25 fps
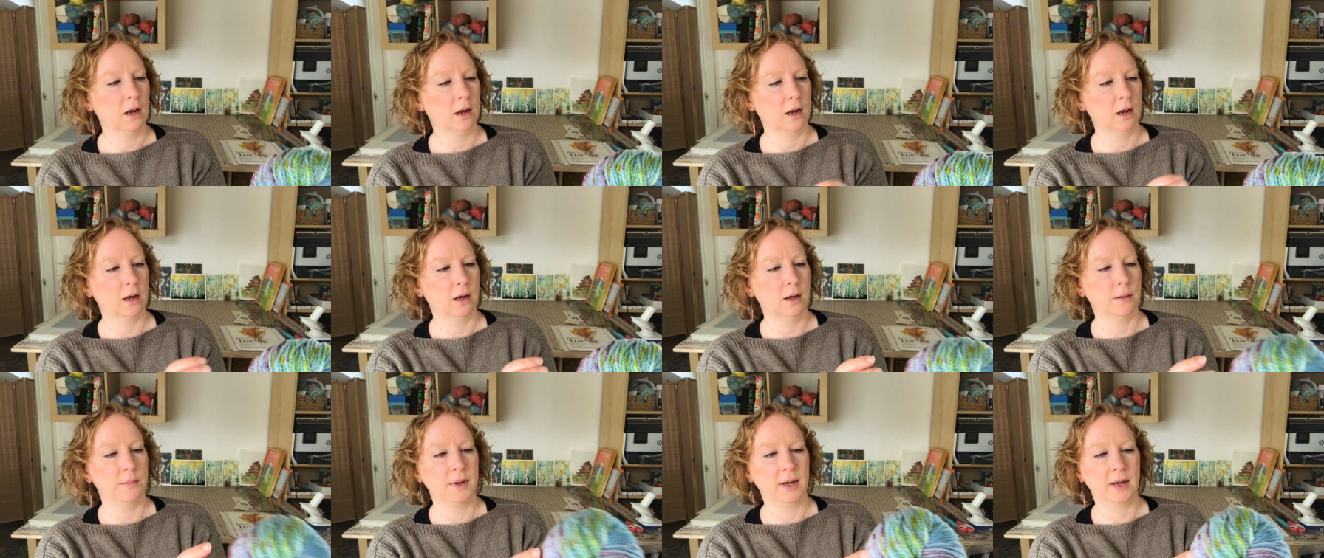
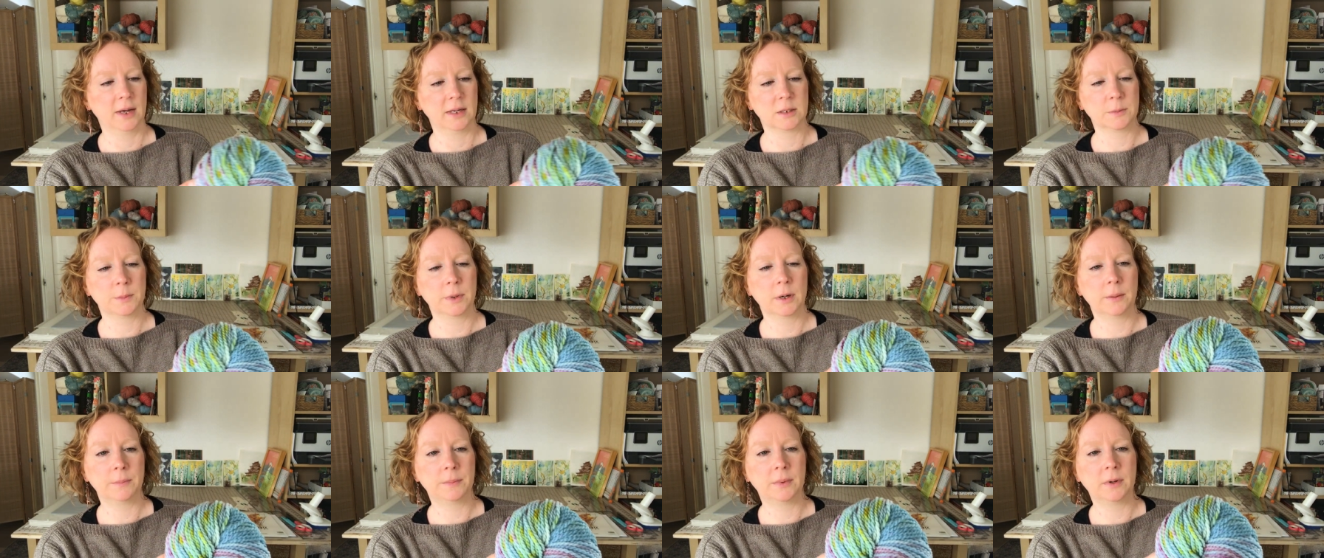um, it has
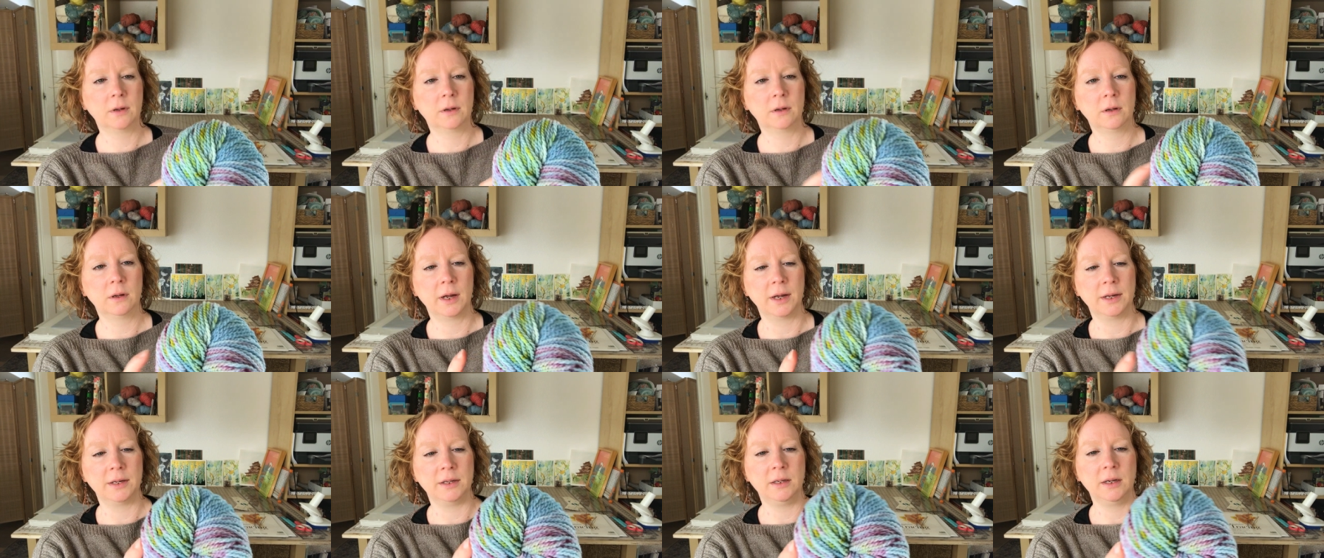purple
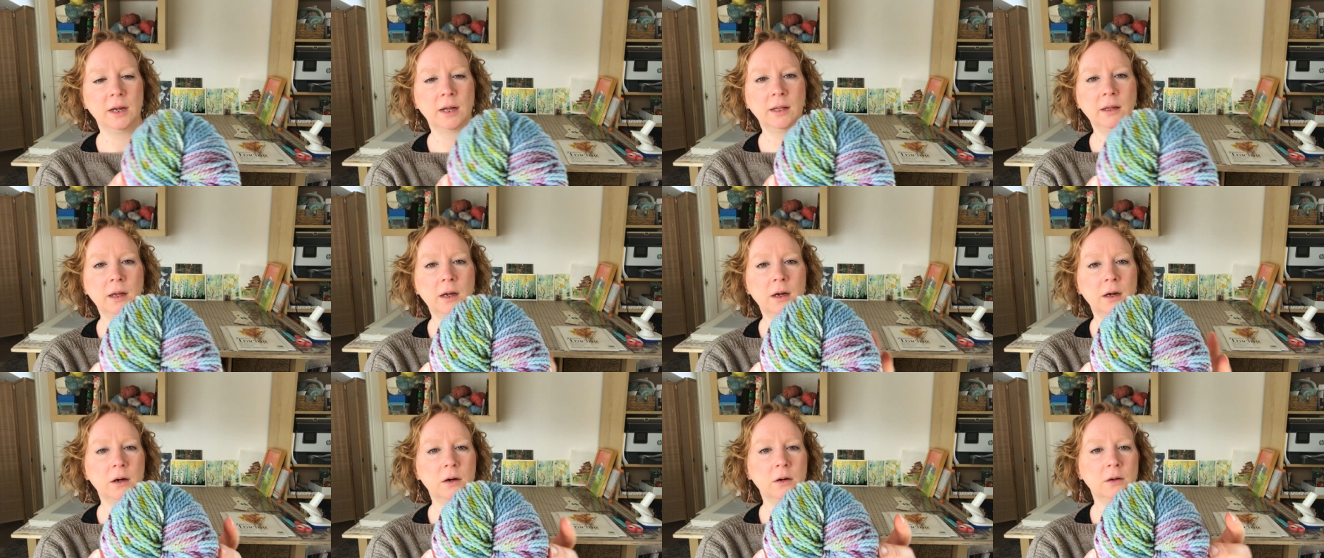and
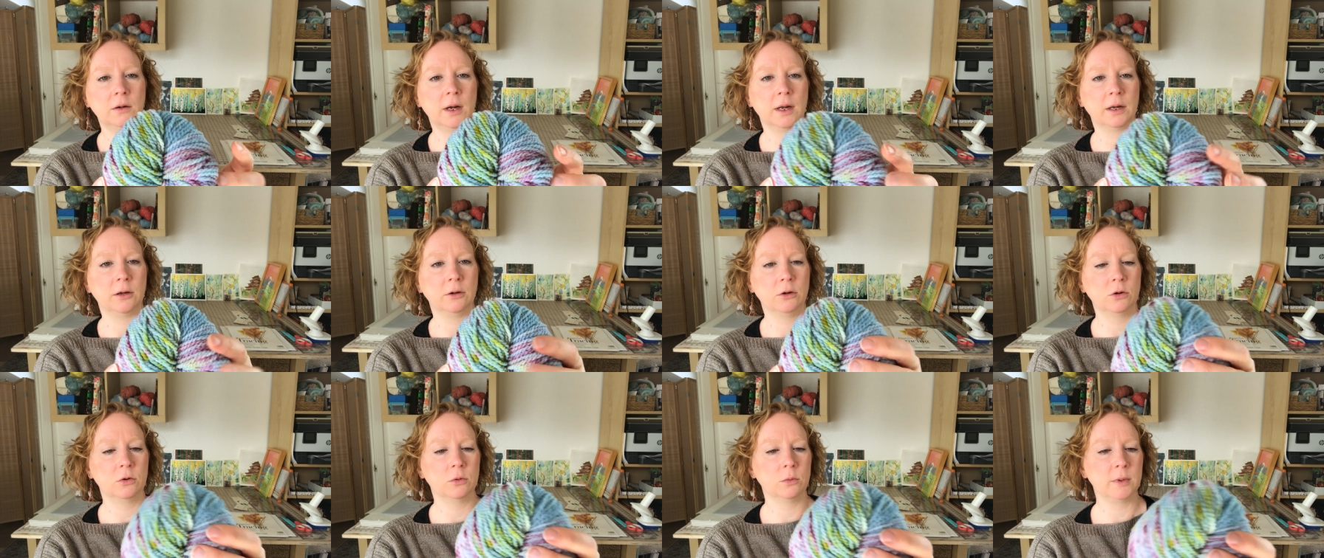yellow
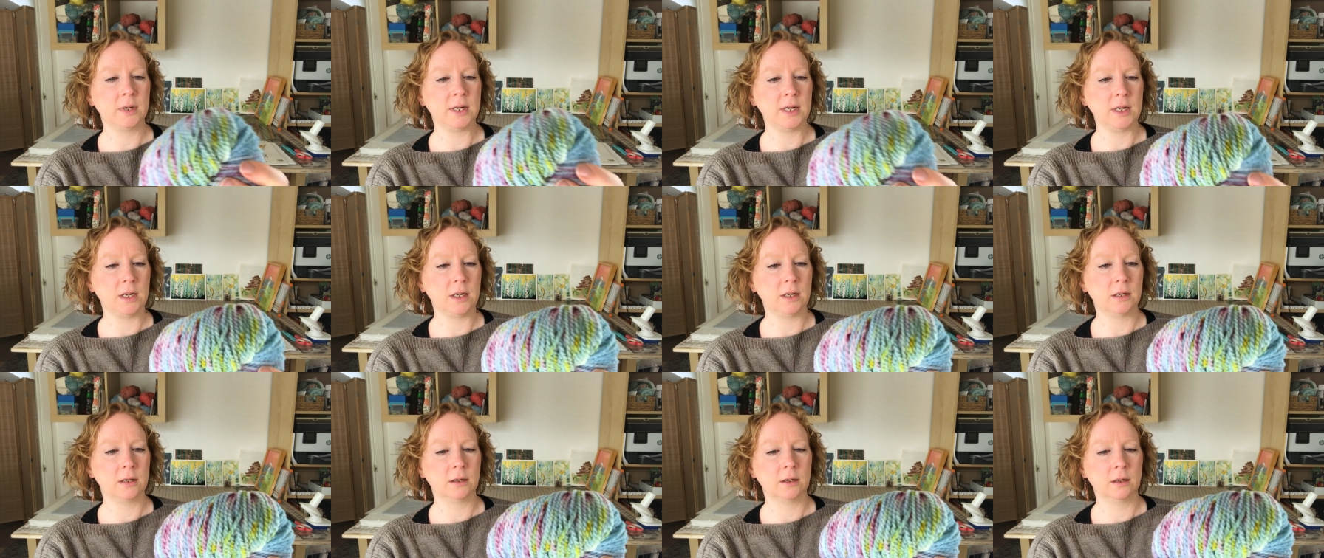and
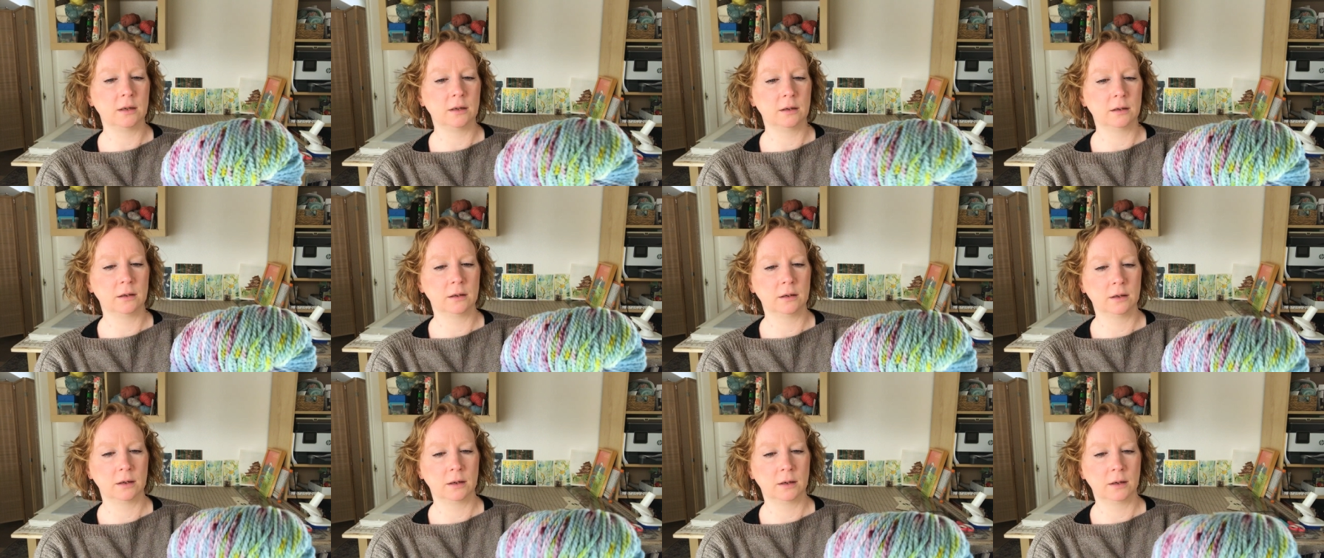green
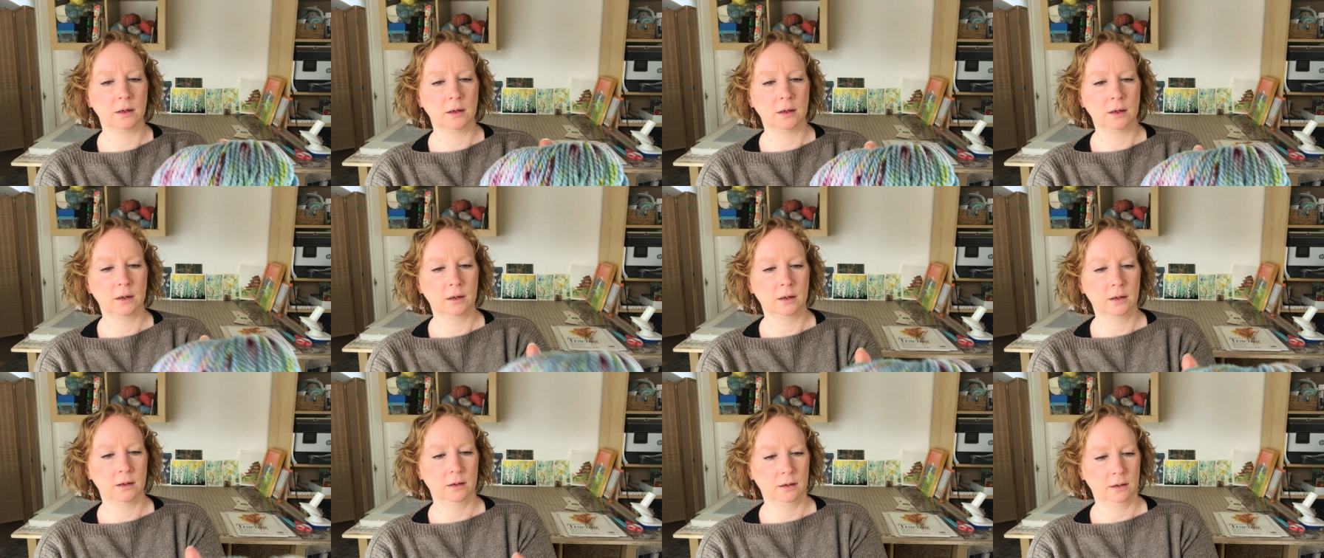
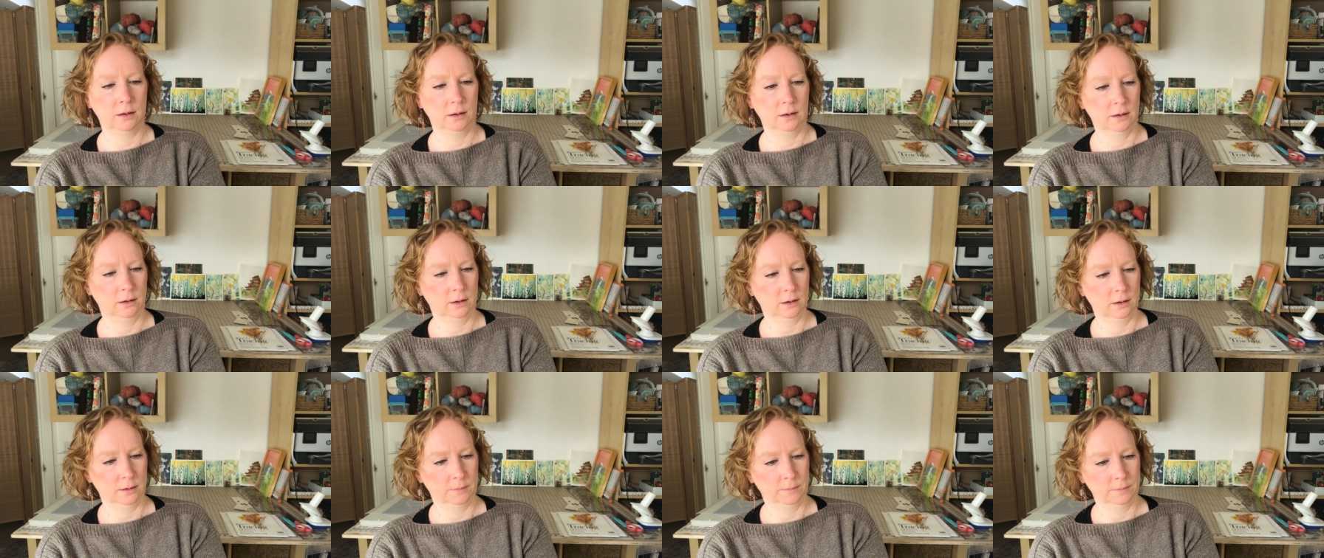
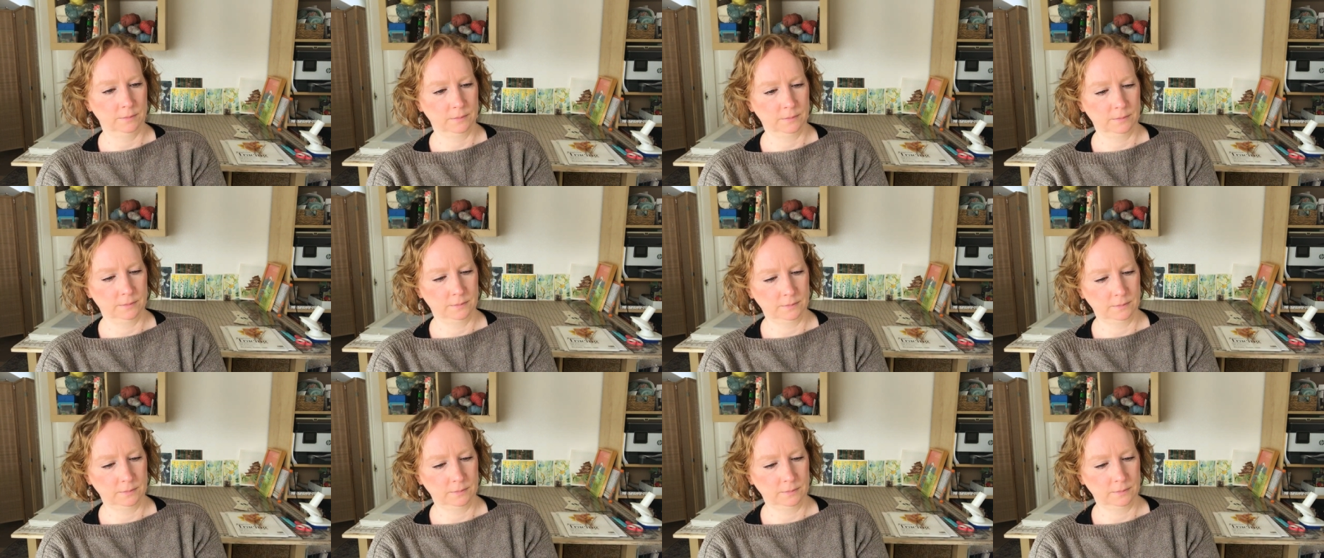um,